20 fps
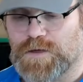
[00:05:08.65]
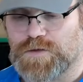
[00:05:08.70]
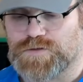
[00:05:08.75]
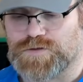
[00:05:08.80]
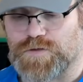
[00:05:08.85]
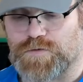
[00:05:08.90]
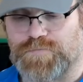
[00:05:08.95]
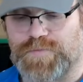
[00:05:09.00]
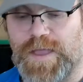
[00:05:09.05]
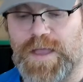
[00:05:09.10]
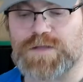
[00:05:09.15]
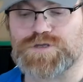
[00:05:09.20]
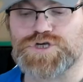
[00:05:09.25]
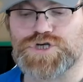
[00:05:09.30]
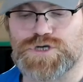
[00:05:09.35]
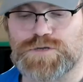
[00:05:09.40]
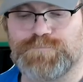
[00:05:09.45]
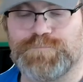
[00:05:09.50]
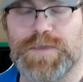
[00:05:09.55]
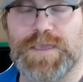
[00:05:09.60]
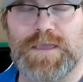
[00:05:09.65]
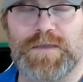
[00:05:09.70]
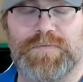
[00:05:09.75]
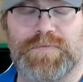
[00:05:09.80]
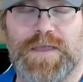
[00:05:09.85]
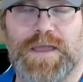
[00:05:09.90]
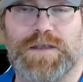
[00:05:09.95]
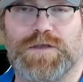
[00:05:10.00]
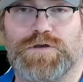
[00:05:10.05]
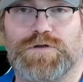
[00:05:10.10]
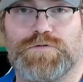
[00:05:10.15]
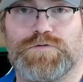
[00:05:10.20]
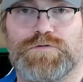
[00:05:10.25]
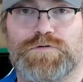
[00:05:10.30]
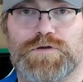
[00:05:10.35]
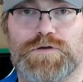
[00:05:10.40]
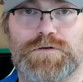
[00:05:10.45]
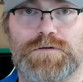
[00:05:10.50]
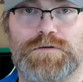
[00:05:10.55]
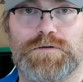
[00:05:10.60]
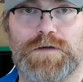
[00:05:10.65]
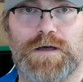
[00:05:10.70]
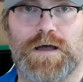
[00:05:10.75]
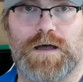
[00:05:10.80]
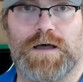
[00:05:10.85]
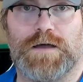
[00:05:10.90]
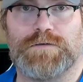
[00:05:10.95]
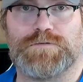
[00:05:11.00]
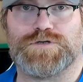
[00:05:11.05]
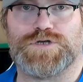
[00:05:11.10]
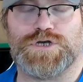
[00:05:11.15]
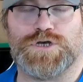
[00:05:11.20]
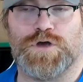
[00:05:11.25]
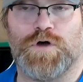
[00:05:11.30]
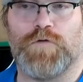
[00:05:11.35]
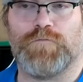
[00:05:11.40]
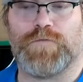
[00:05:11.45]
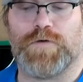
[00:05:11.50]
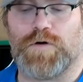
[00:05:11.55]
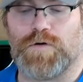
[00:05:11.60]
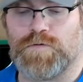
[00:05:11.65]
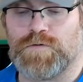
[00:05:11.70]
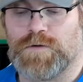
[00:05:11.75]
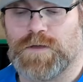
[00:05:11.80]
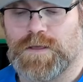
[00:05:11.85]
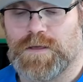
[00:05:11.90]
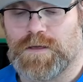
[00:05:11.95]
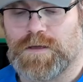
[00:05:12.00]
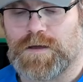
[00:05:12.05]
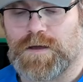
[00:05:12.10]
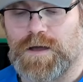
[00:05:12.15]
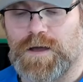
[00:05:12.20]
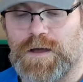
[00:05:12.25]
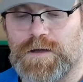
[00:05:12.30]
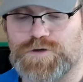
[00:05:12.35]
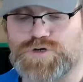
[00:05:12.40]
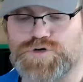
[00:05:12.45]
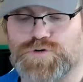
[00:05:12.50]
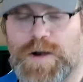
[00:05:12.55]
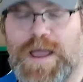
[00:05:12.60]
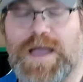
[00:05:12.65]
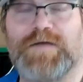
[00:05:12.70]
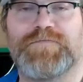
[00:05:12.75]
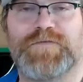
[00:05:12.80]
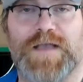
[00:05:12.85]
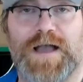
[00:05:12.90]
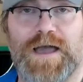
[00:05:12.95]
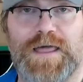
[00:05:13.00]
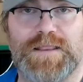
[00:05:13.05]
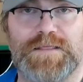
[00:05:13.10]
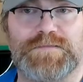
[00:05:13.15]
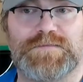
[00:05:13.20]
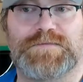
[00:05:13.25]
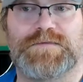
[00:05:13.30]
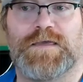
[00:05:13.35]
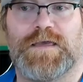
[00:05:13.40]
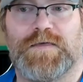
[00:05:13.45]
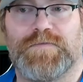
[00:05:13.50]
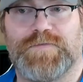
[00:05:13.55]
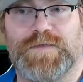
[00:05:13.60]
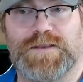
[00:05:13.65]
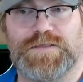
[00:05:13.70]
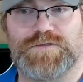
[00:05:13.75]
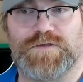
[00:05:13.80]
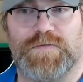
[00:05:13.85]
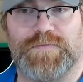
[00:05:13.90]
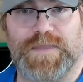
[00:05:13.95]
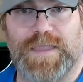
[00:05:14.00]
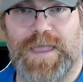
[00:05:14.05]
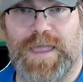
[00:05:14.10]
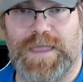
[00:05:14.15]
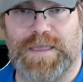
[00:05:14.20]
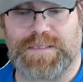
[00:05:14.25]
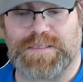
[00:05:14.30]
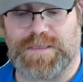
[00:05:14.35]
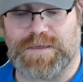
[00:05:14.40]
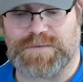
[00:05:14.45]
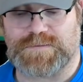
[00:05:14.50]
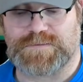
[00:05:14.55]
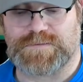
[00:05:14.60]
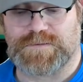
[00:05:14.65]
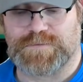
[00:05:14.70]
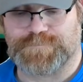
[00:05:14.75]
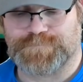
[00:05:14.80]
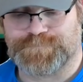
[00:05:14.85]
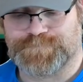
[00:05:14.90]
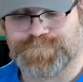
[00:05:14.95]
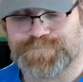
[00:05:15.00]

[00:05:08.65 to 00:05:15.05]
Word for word: So that should be in that new uh, de novo uh, draft guidance that is on the A list.